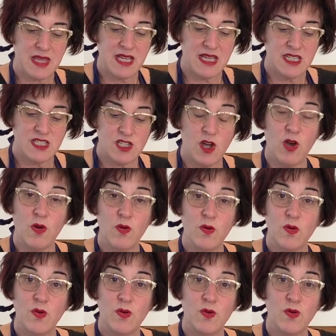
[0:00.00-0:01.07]
So
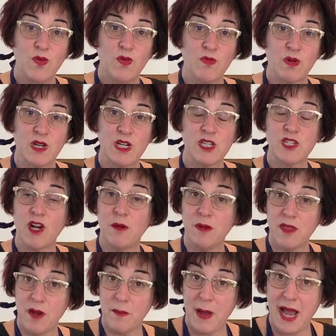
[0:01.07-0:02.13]
we're going to start with
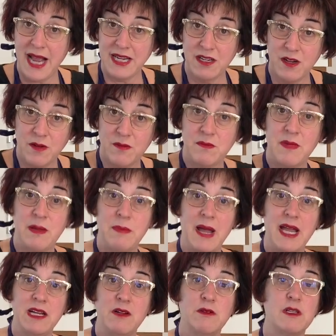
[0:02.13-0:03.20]
our pie dough. My pie
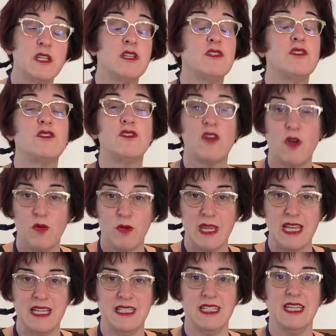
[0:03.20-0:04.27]
dough is so
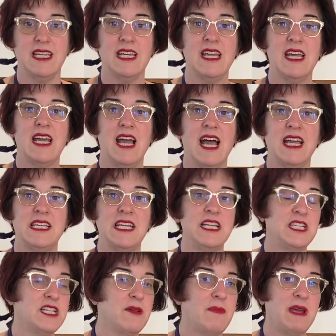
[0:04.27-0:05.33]
easy. I teach
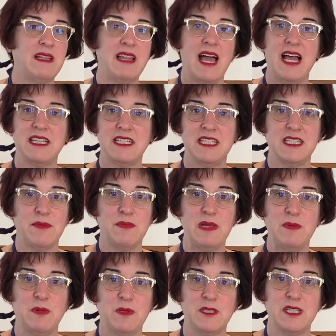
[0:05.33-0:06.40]
it at my classes and
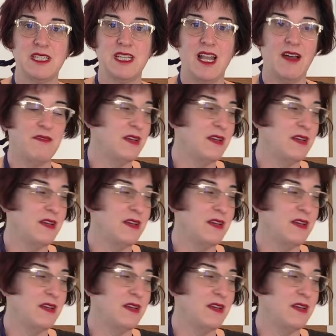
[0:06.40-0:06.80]
people just love